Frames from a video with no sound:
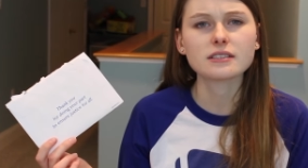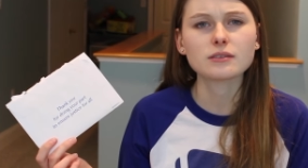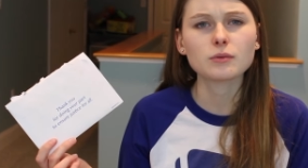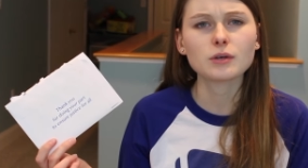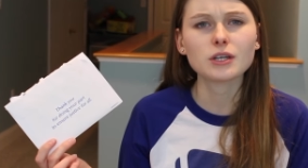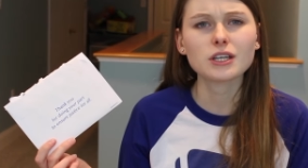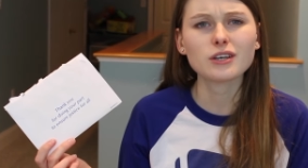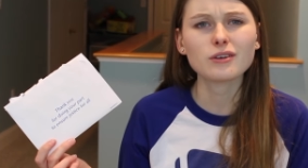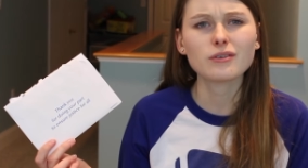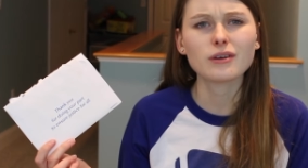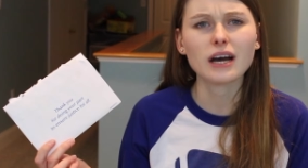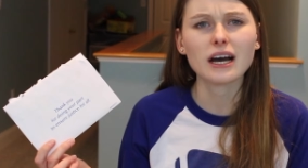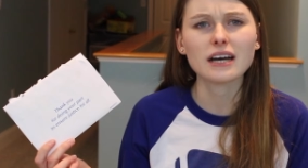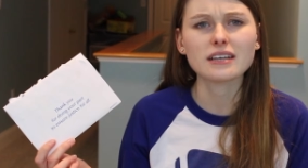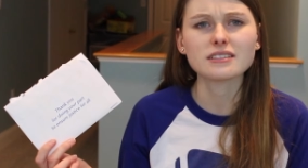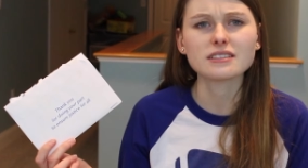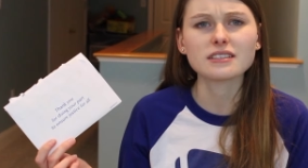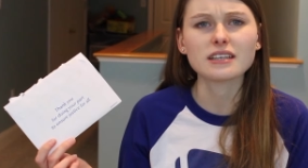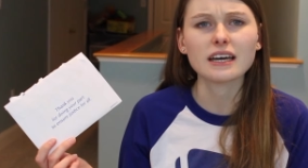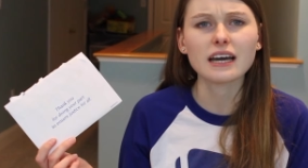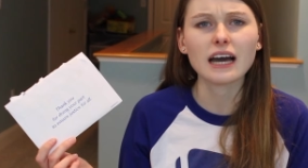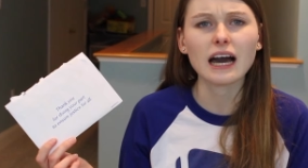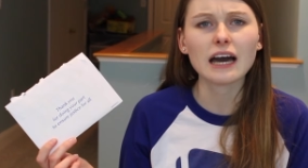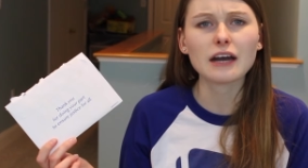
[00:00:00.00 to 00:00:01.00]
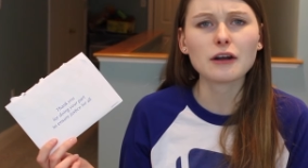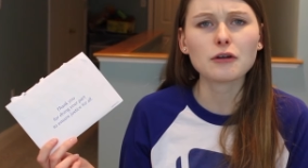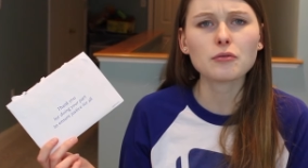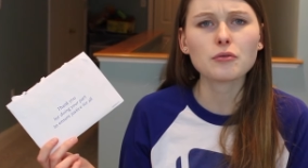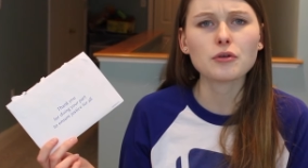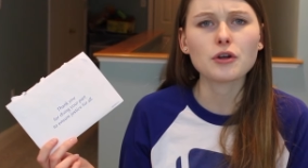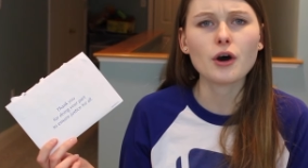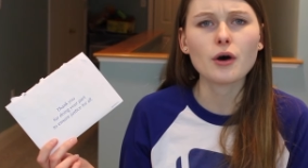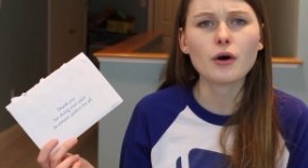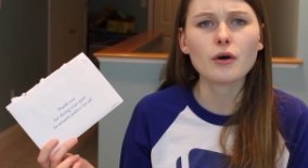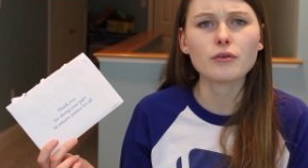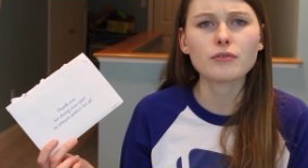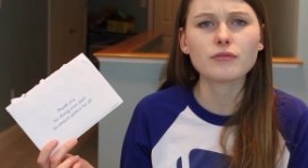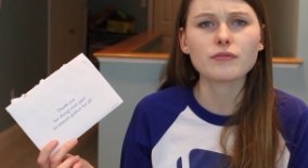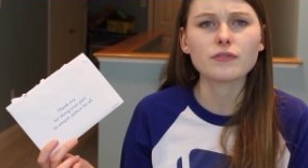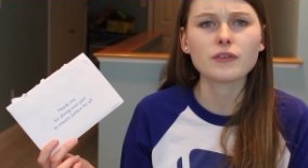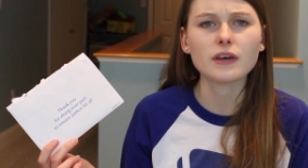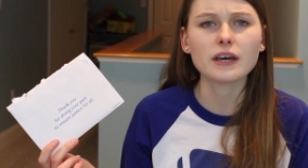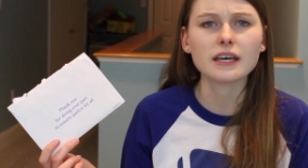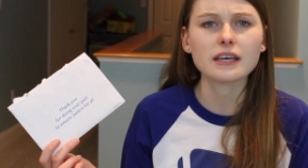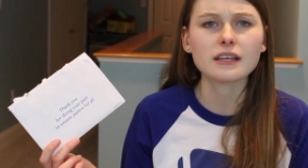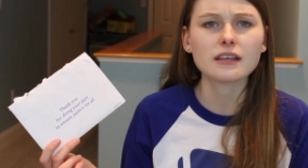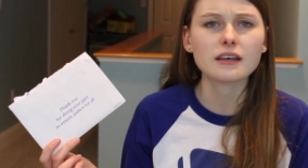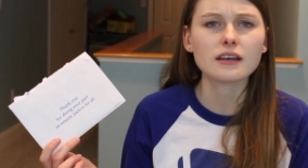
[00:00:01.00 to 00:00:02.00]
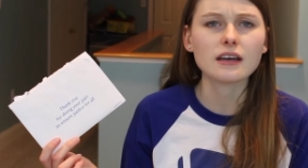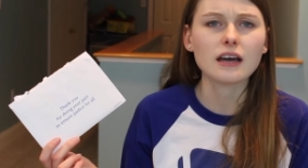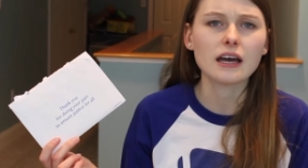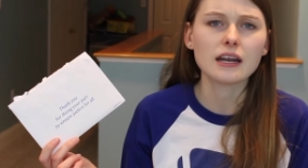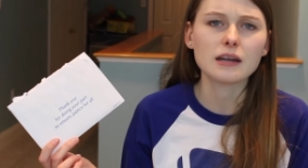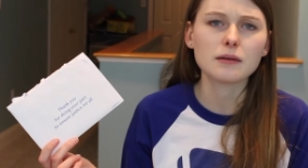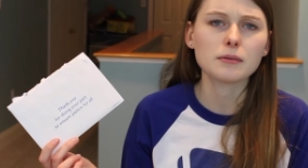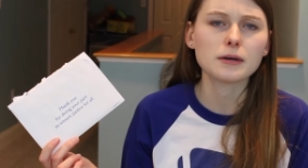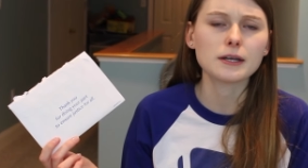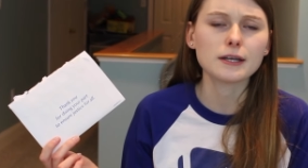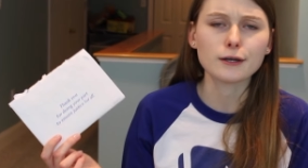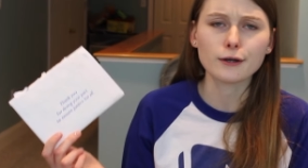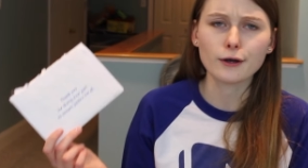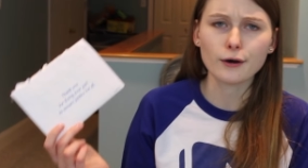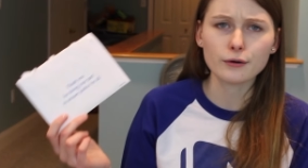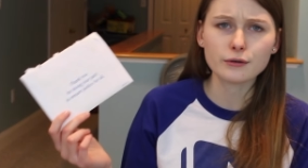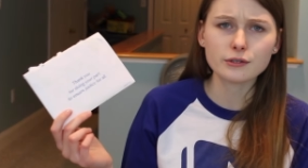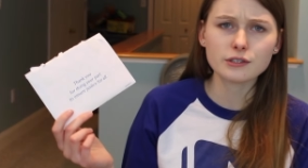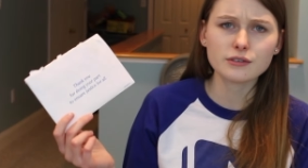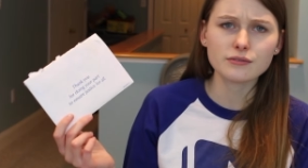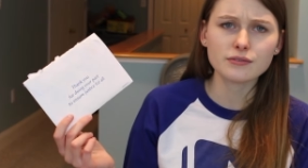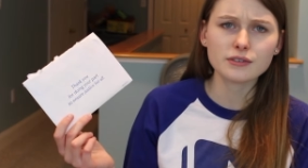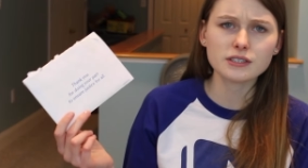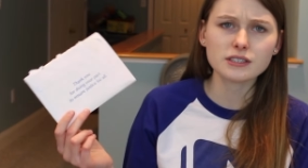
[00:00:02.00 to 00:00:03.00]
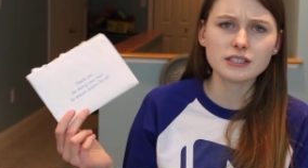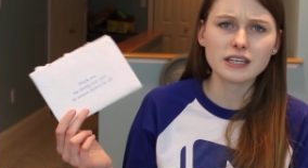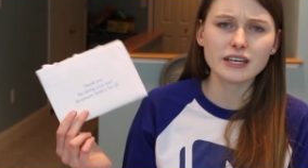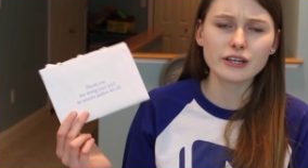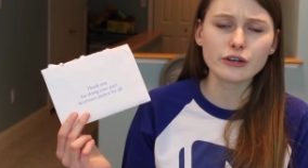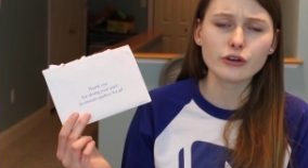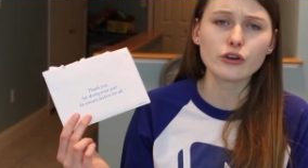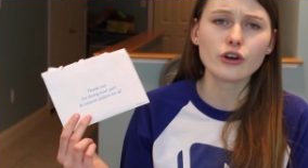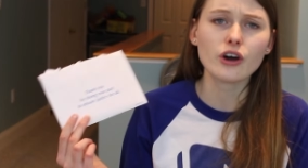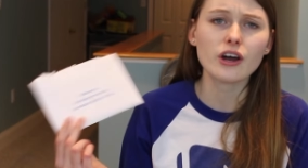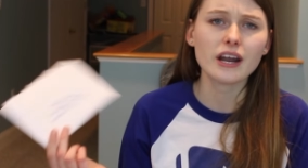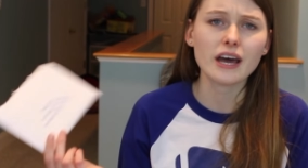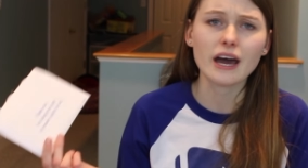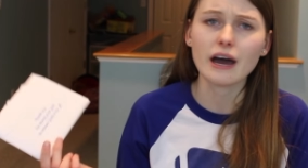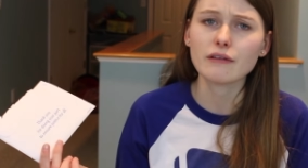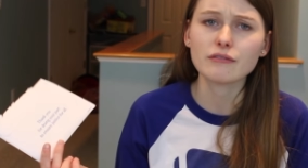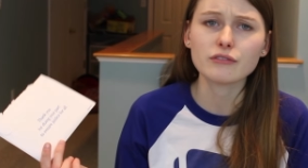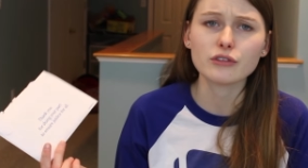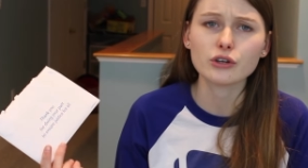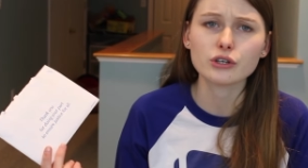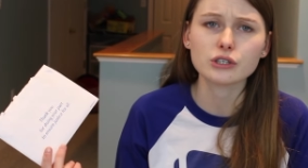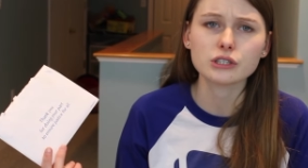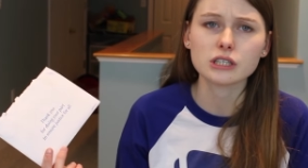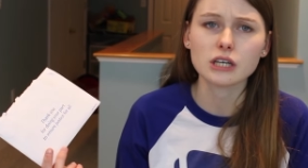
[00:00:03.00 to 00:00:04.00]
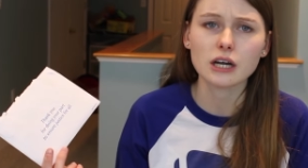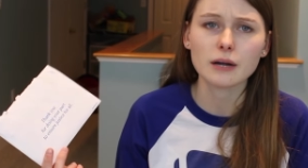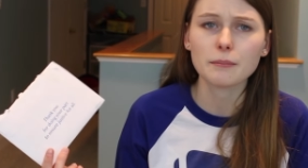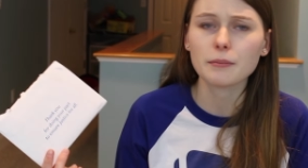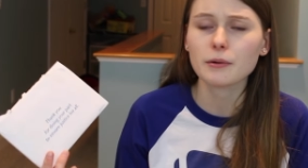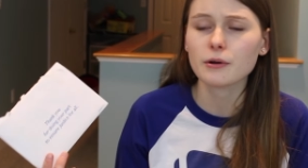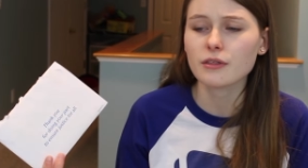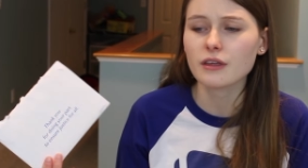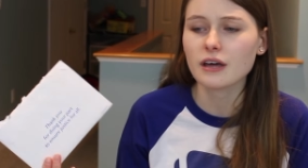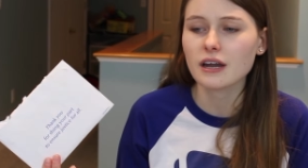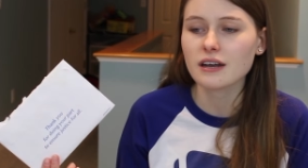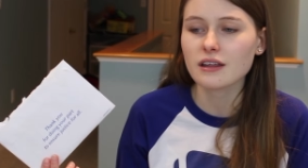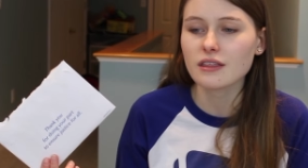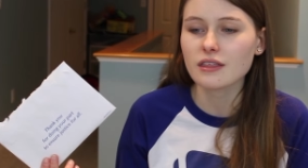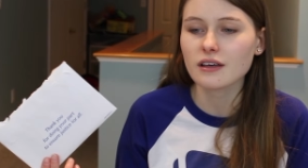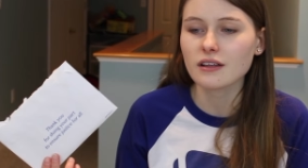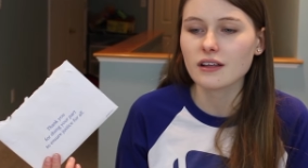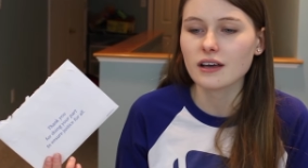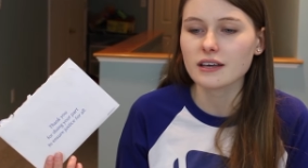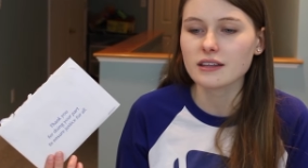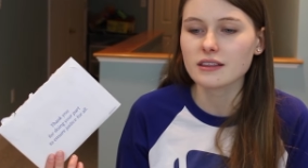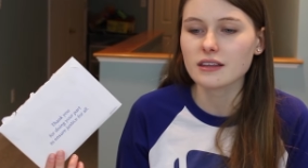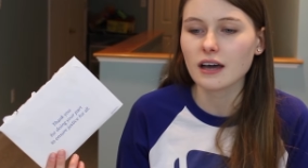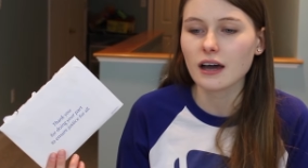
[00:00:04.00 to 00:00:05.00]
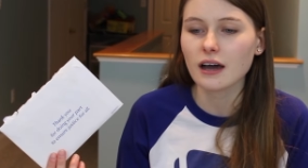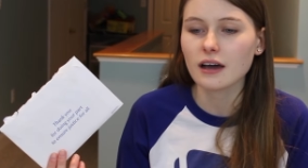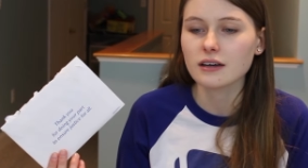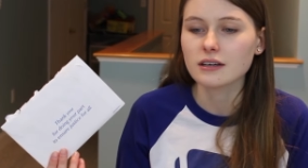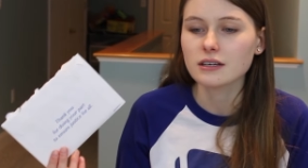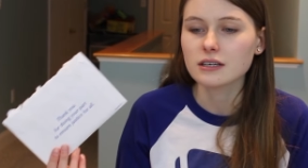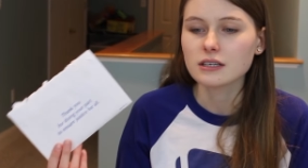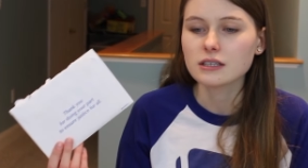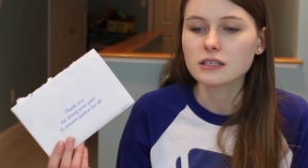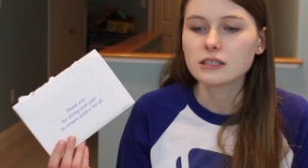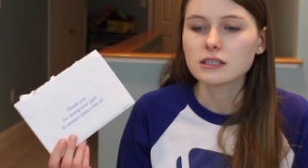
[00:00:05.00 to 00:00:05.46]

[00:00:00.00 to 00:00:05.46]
What do you guys think? I don't know if like anybody knows if it's linked or not. I haven't looked it up or anything like that.